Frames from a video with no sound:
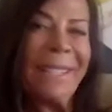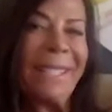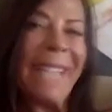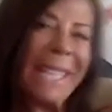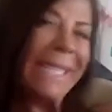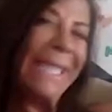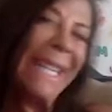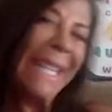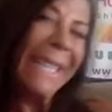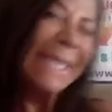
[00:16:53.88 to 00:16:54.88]
the dancing
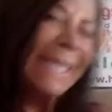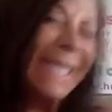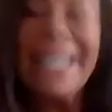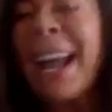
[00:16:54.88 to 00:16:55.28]
kids.